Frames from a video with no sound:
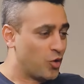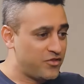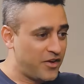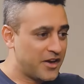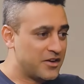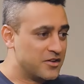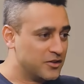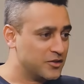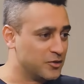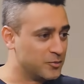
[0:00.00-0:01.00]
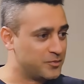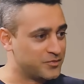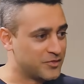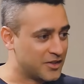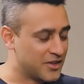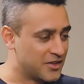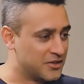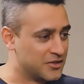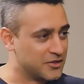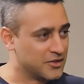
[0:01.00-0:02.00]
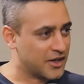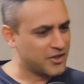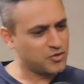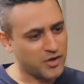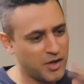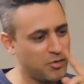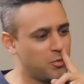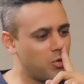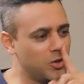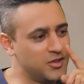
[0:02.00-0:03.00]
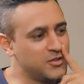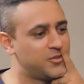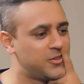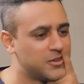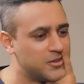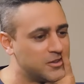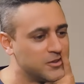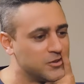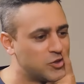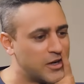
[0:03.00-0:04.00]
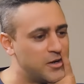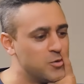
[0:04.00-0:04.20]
horrified. I guess today we would call this child